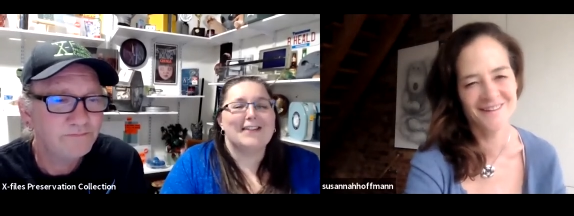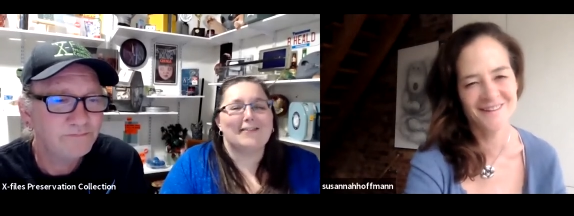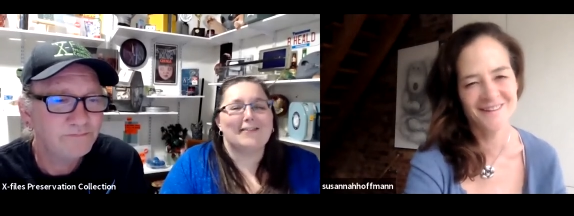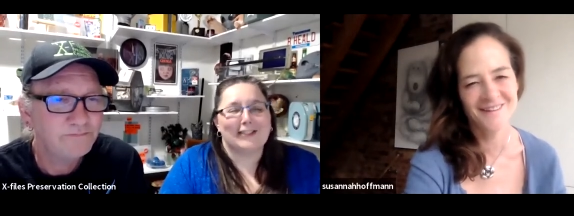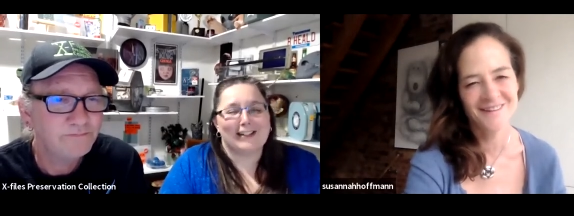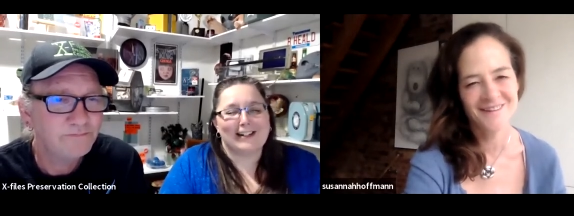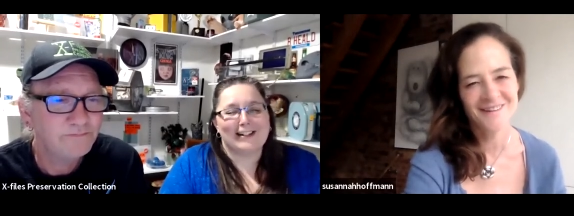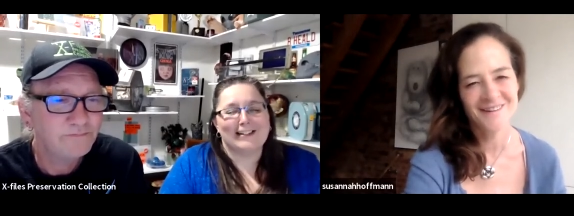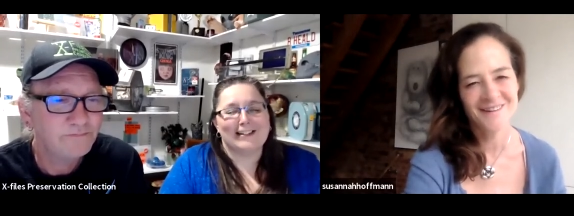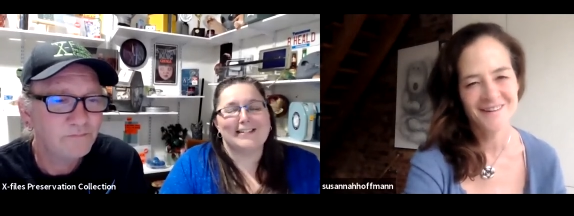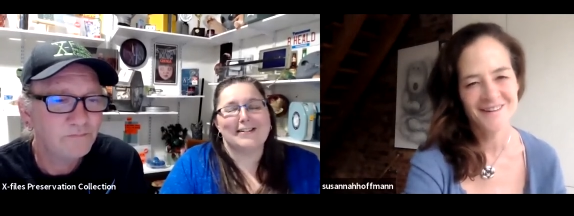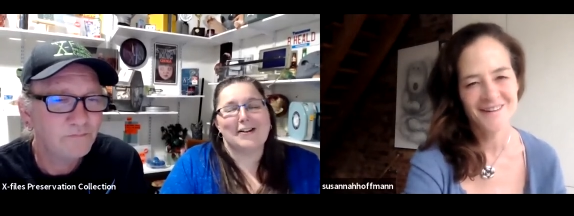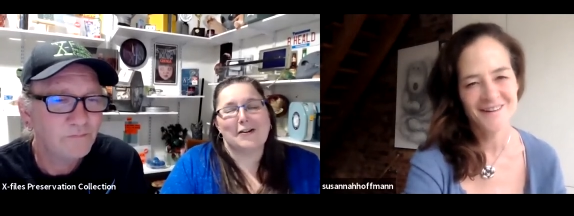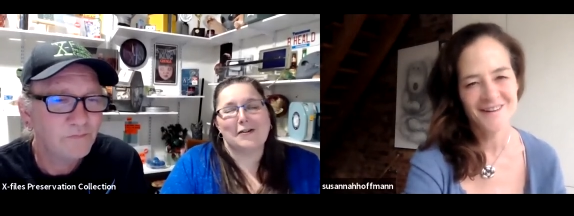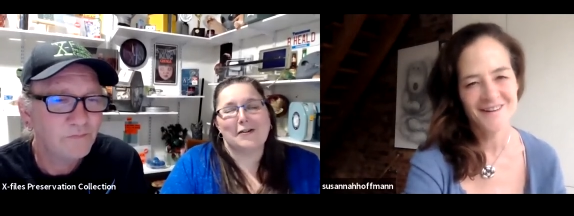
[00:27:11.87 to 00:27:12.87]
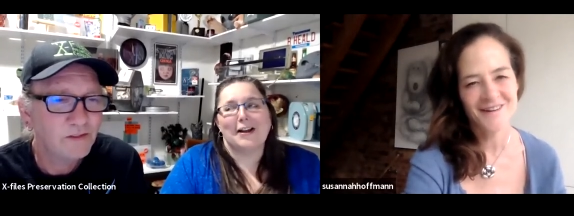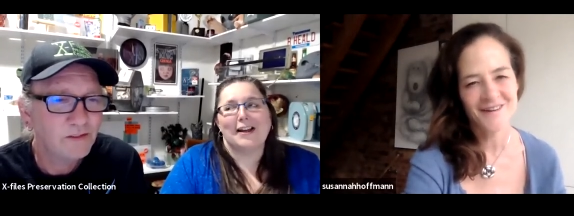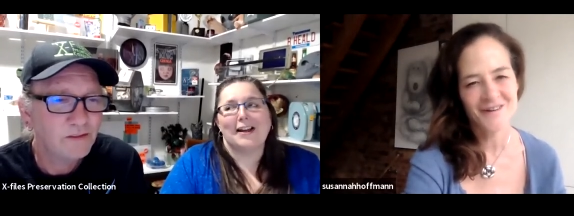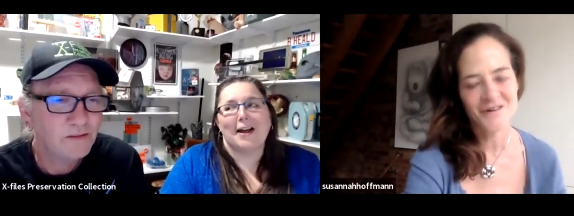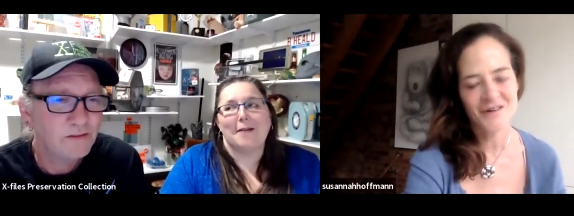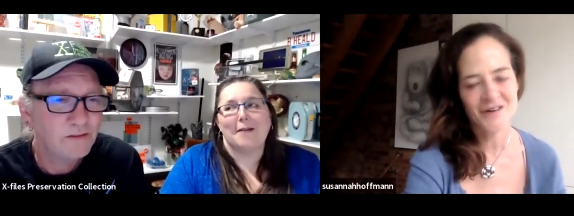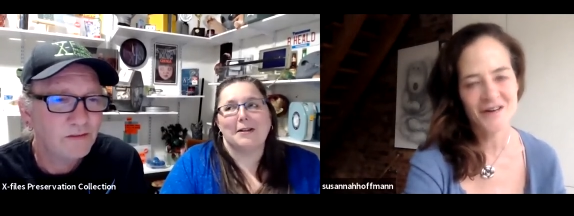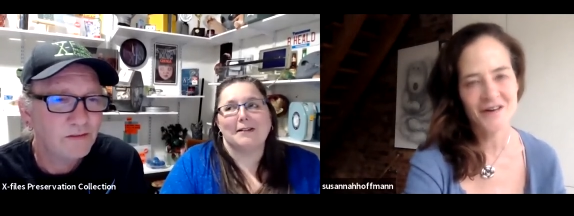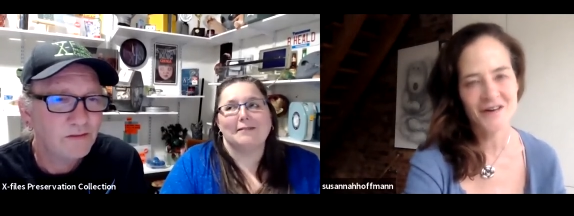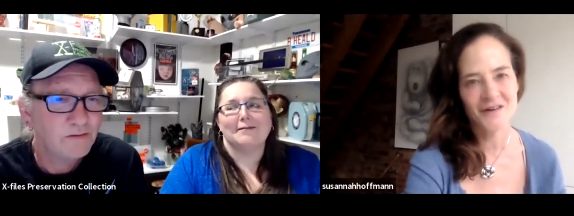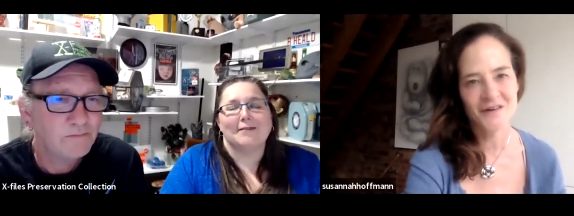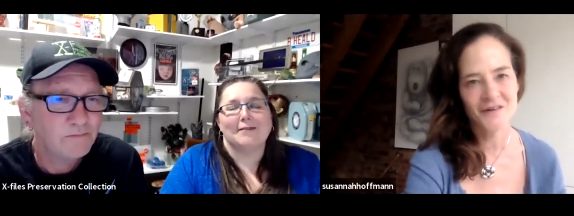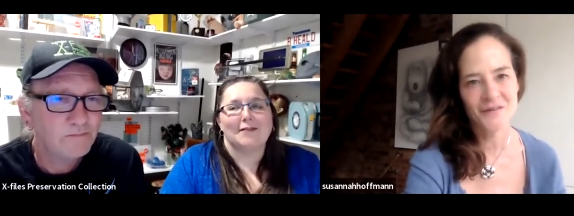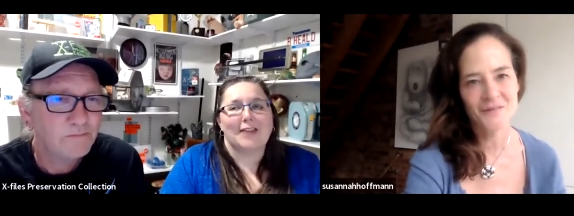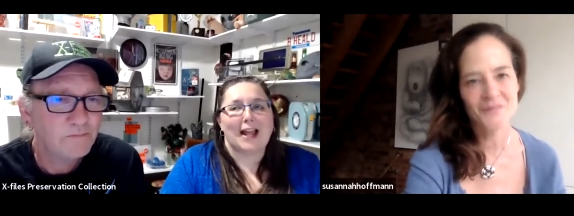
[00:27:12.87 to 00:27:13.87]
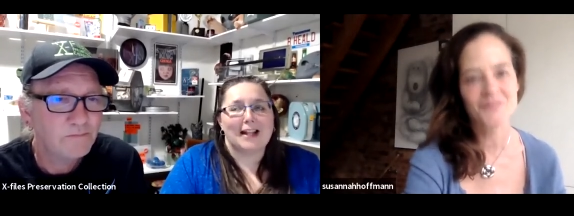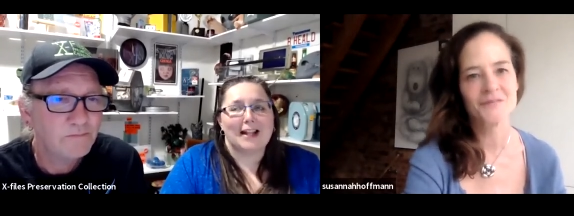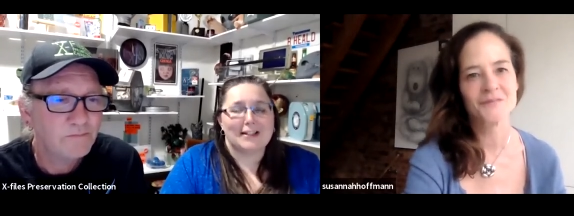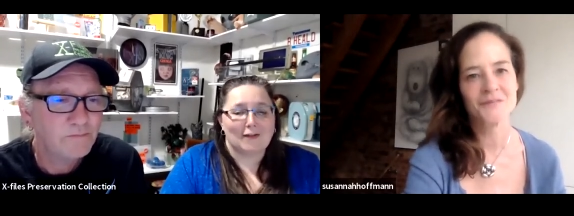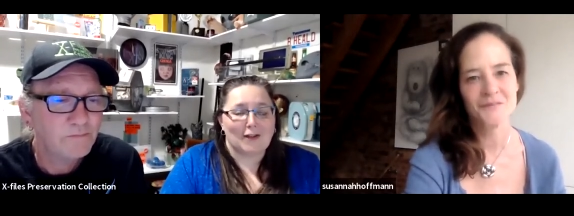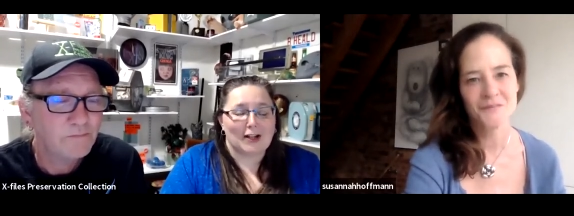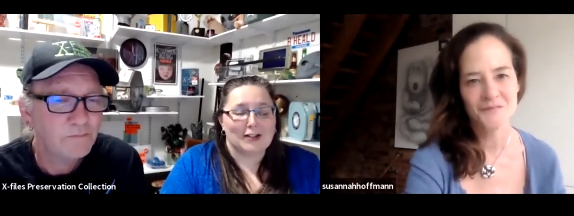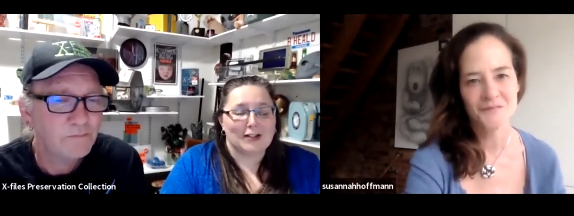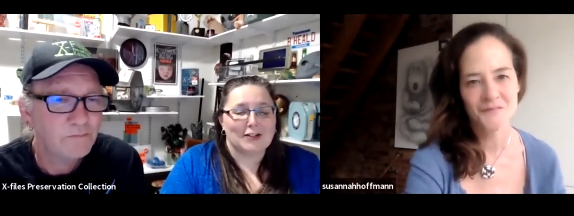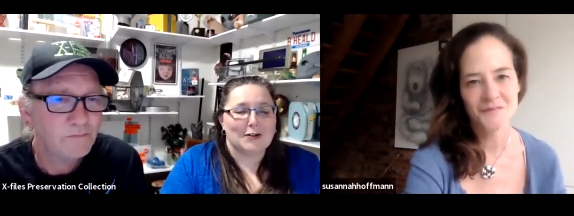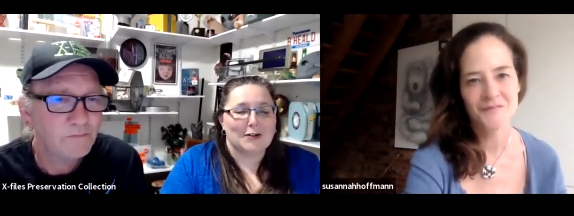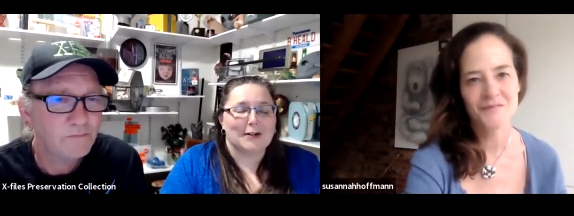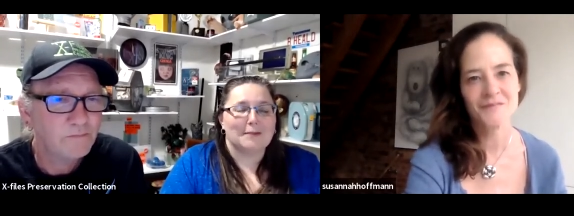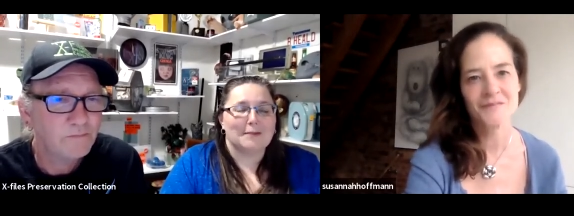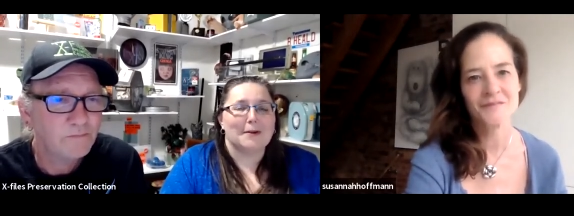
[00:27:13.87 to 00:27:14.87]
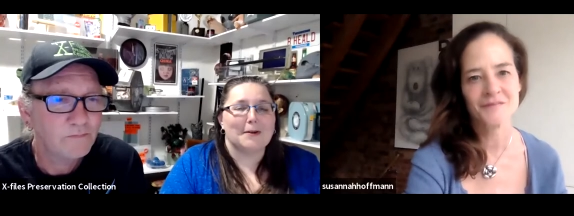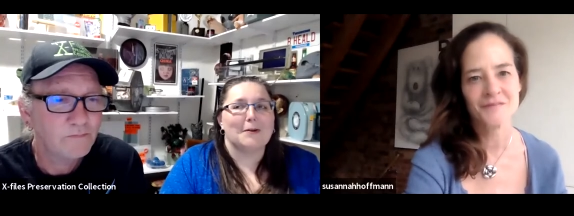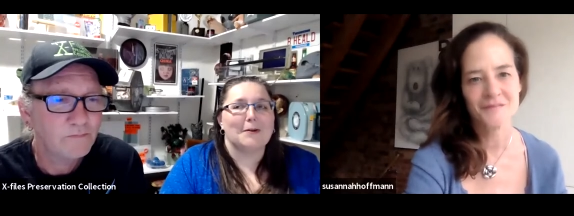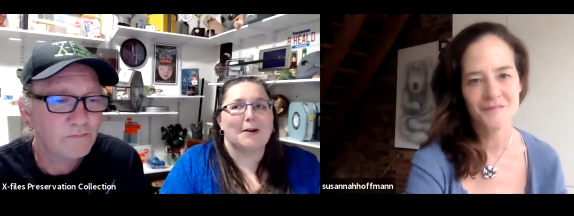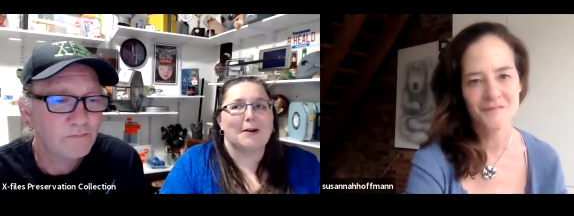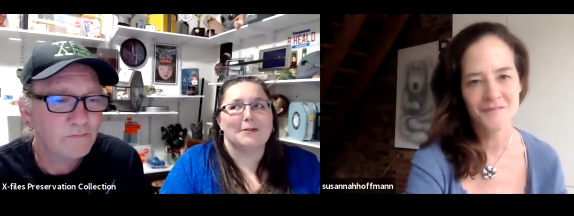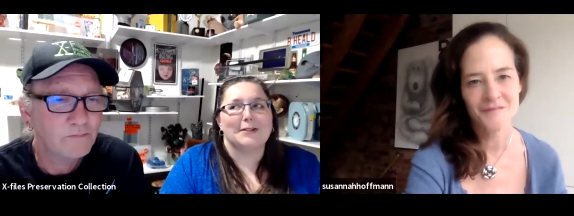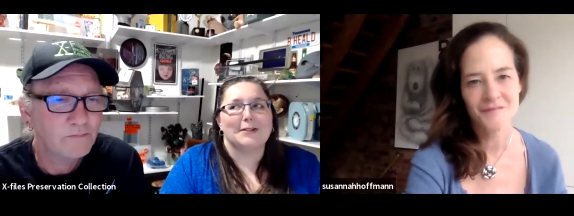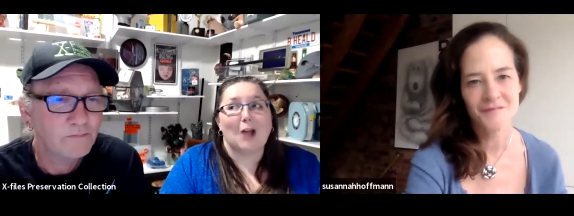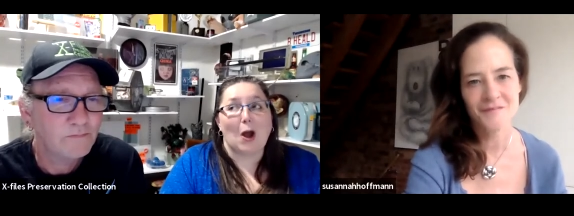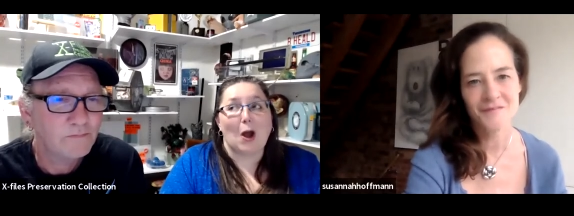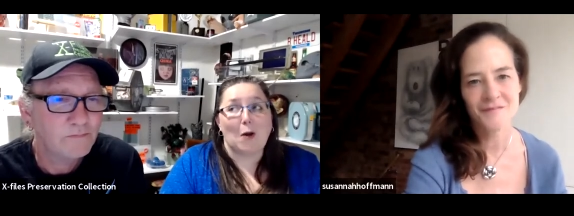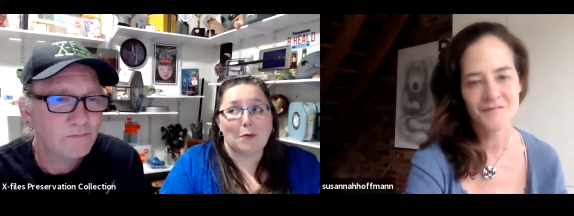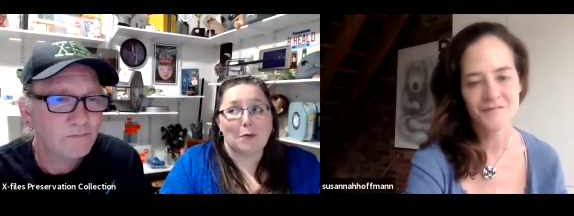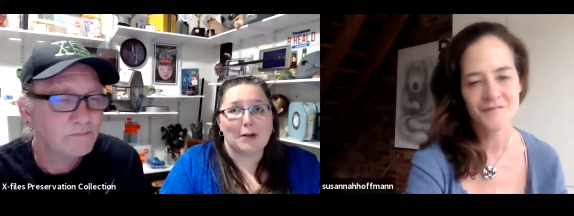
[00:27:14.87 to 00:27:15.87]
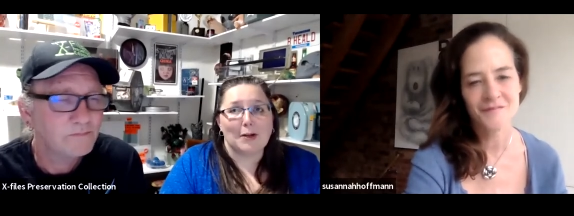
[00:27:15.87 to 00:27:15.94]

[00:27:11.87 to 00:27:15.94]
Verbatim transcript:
Speaker 1: every year. So wow. I mean that's a fun story. But where I was going